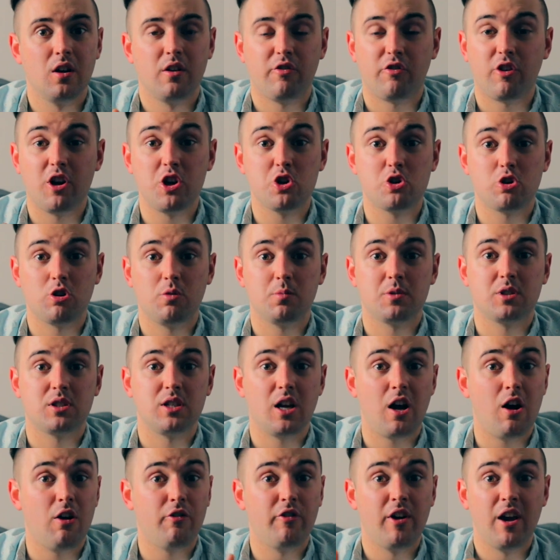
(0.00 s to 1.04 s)
Fraser
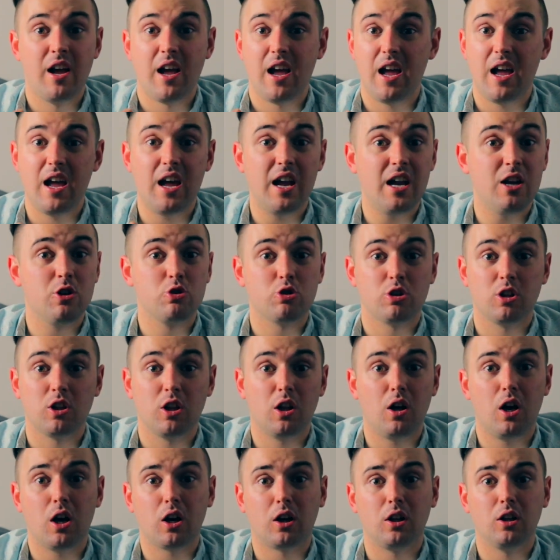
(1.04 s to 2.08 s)
himself, Adrian
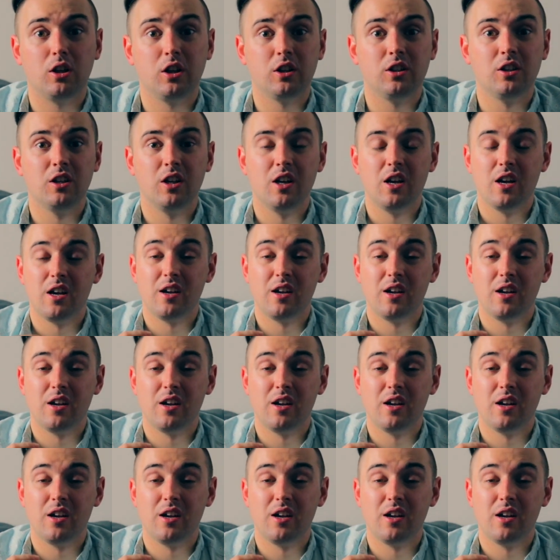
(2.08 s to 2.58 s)
Laughlin,